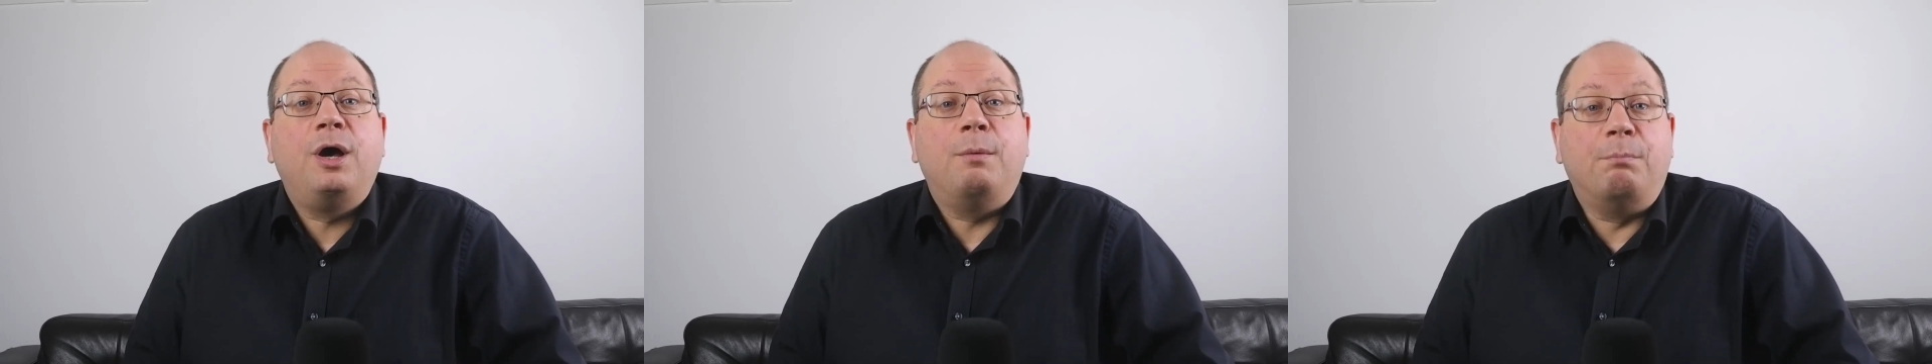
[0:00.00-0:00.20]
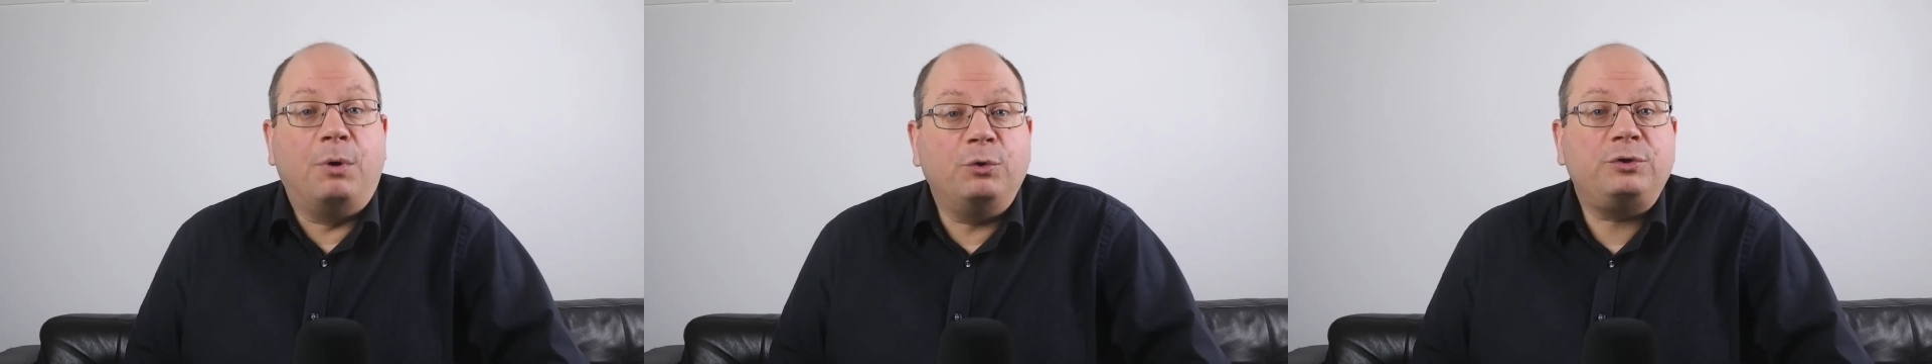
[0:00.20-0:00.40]

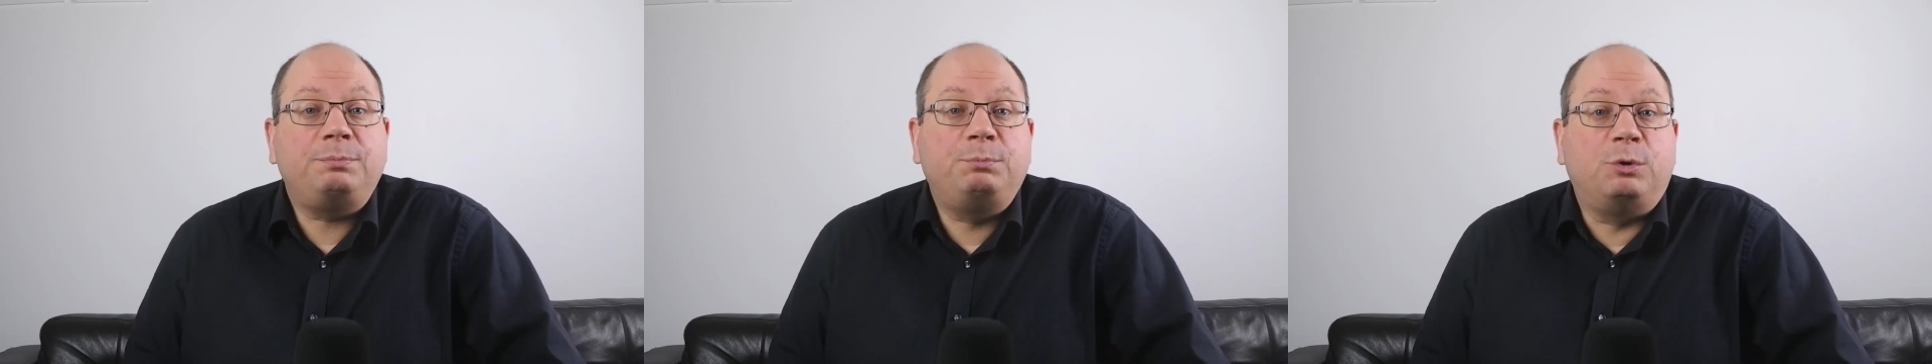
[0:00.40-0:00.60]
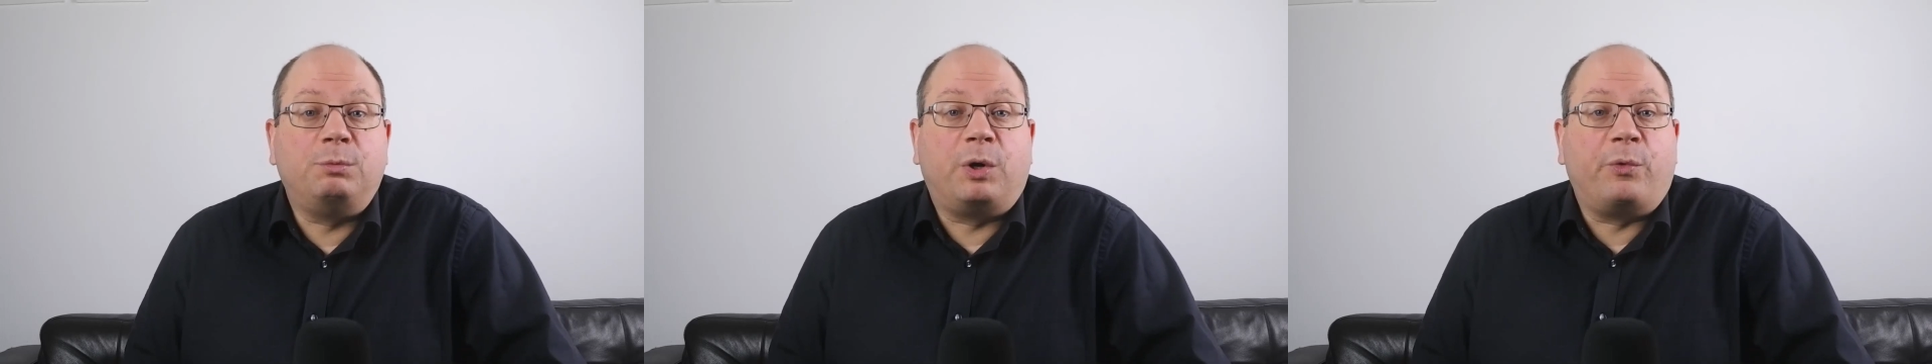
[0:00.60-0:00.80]
Most
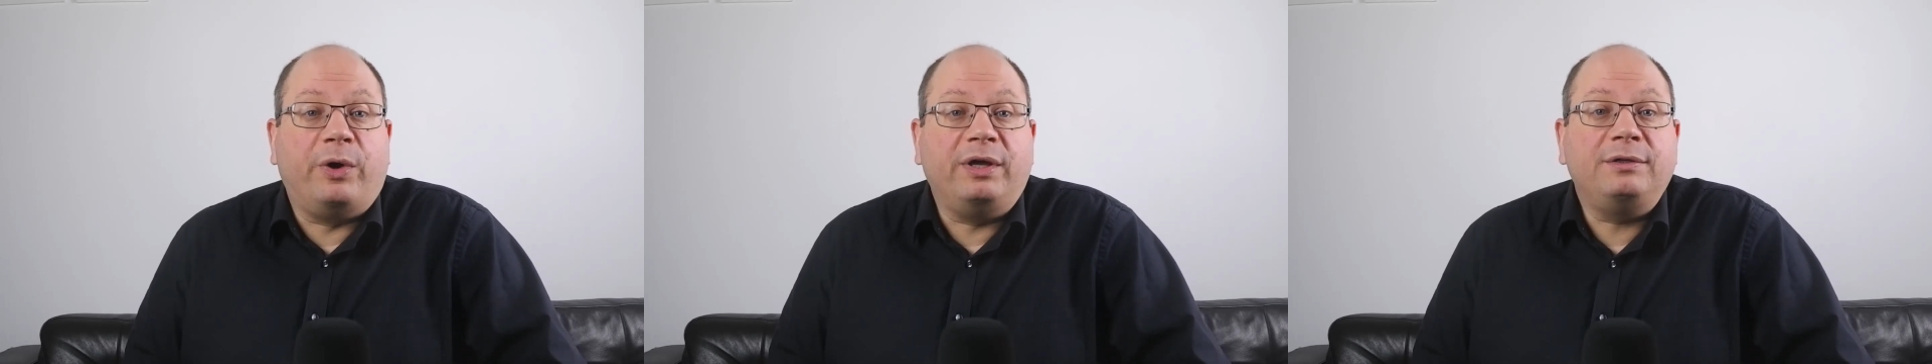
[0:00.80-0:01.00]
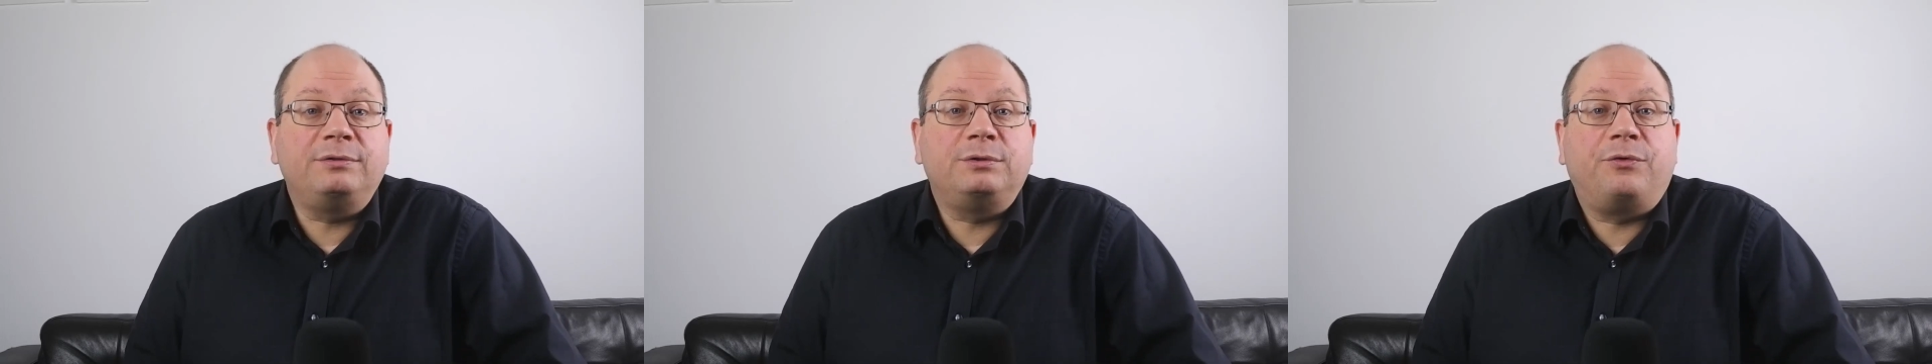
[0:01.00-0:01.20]

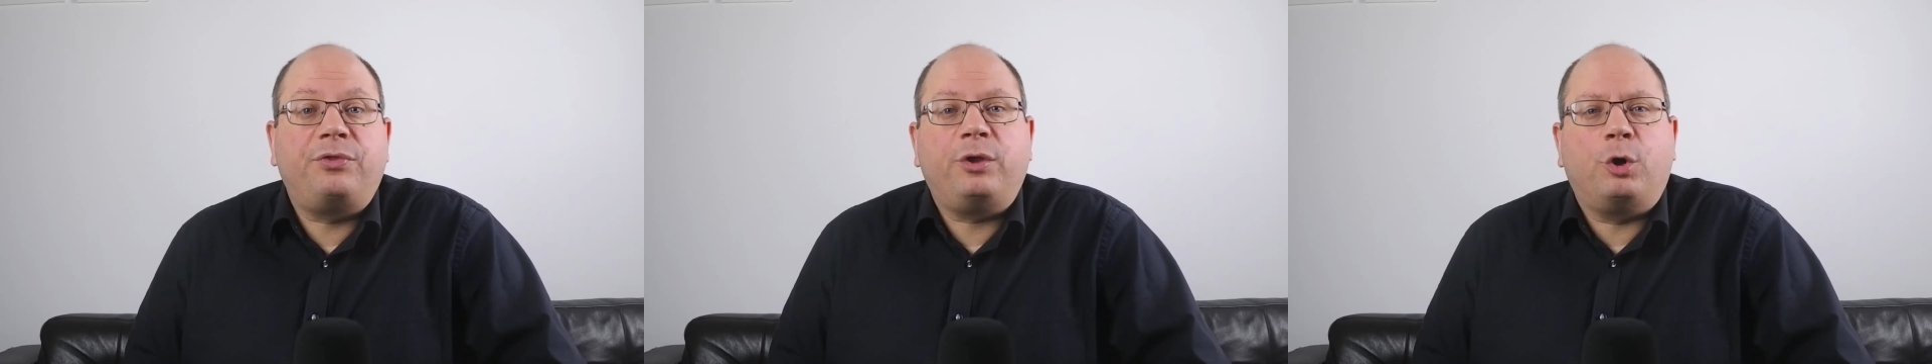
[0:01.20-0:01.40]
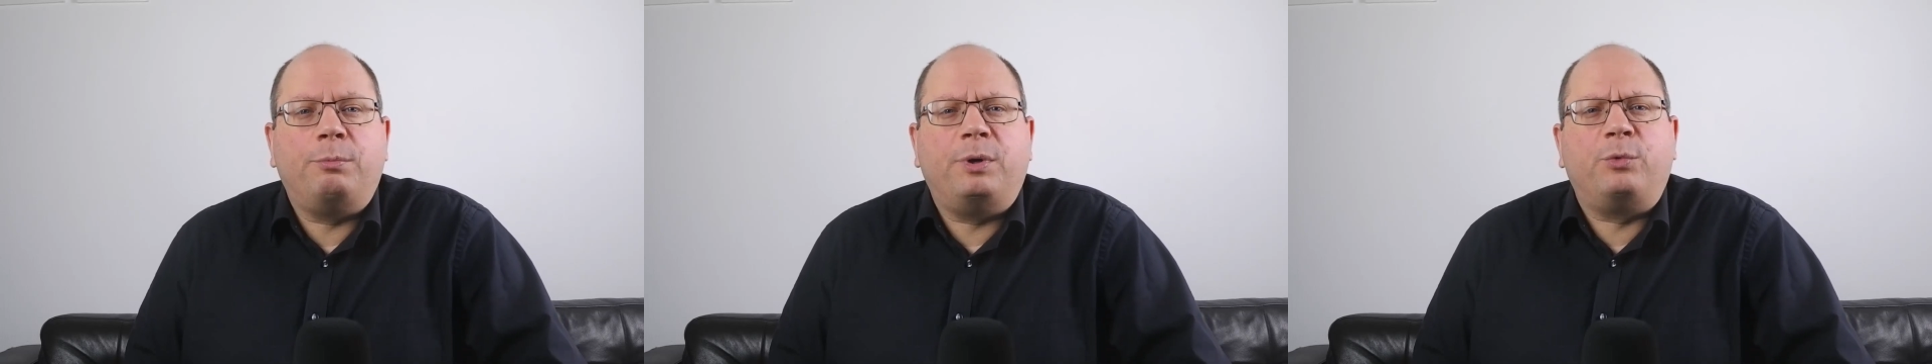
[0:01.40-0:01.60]
boomerangs of
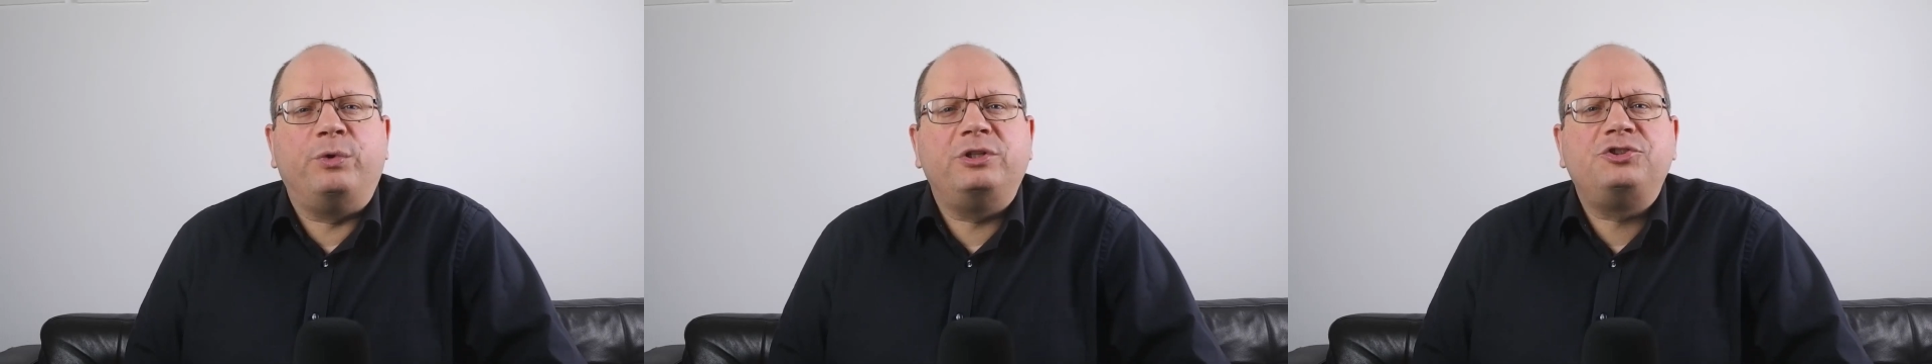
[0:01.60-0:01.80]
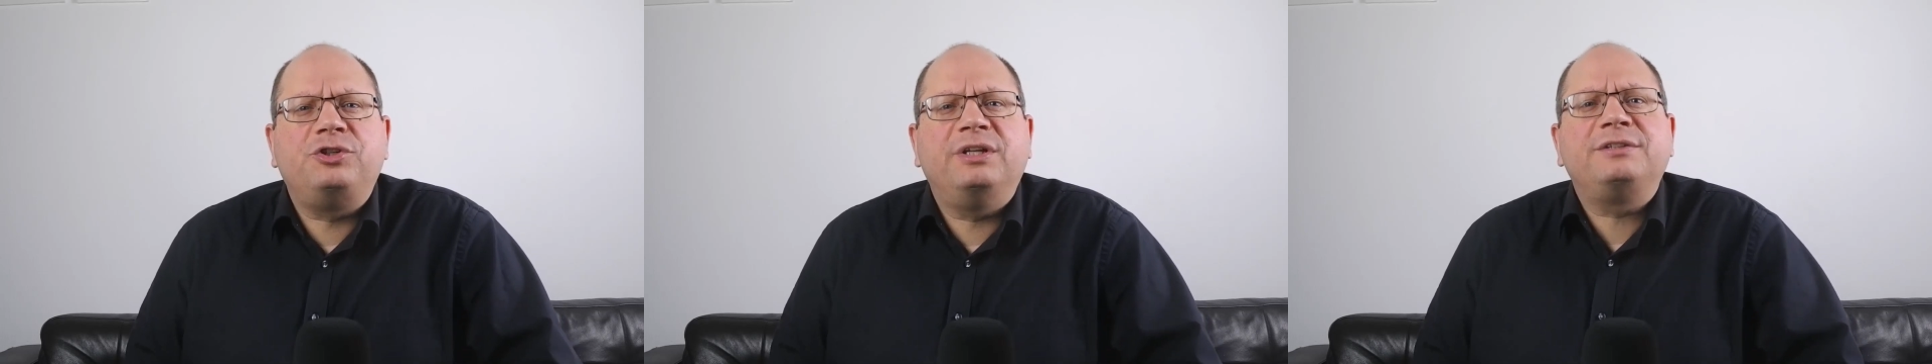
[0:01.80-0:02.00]
the
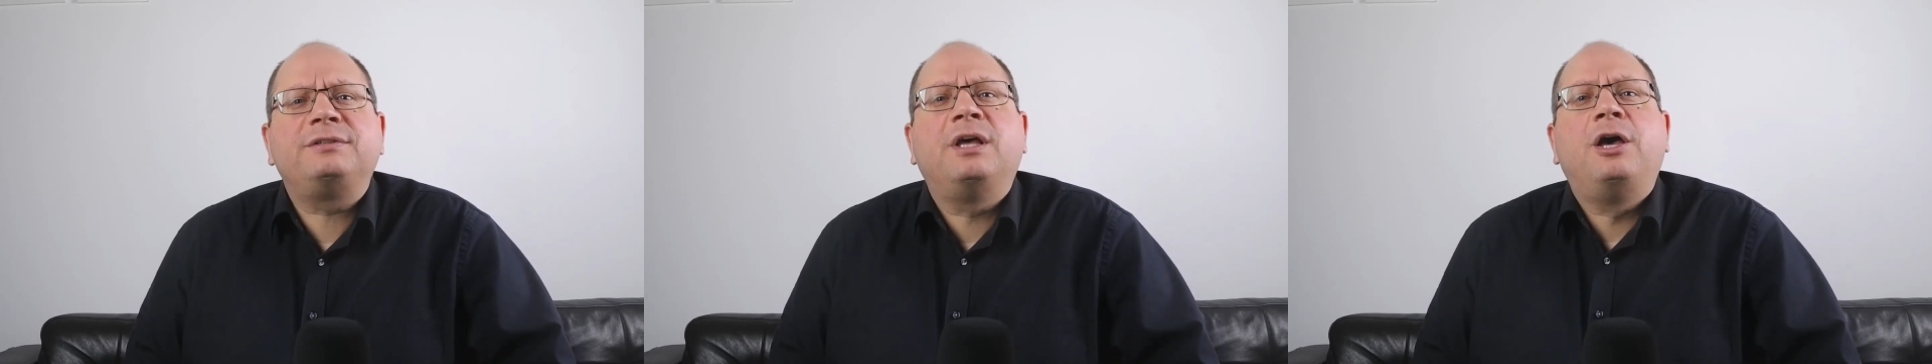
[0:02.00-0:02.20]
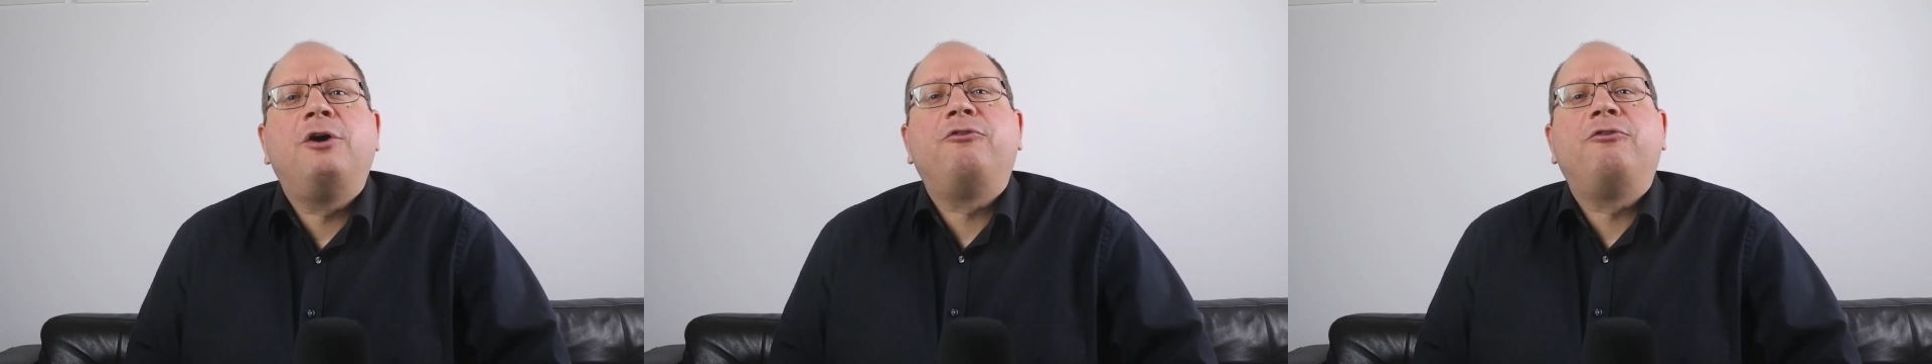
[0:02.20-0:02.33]
Aborigines